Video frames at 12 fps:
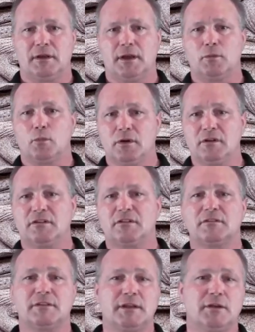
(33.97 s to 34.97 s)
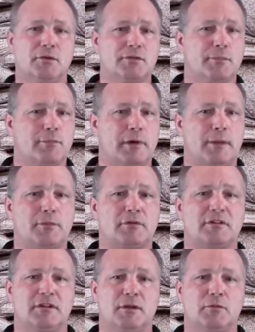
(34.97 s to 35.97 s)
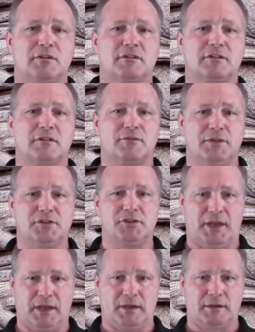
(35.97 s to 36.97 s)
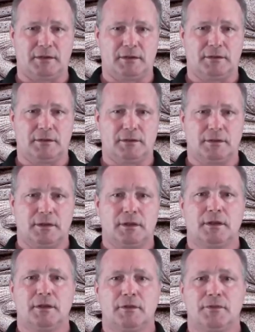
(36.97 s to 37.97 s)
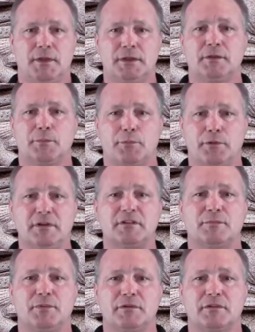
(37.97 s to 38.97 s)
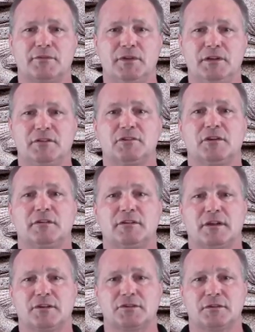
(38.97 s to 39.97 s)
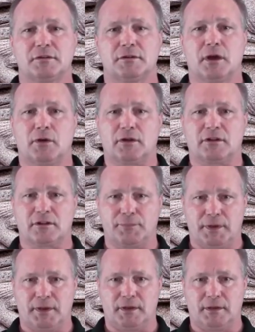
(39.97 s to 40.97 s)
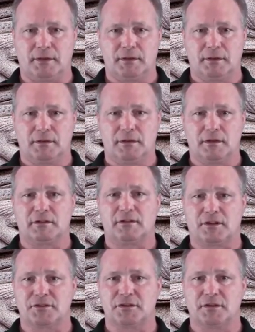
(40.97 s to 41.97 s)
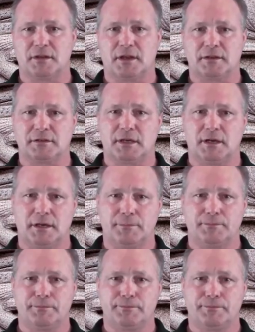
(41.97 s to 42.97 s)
And once they know the proper sequences of each hand, then the principles of each section are explained a section at a time.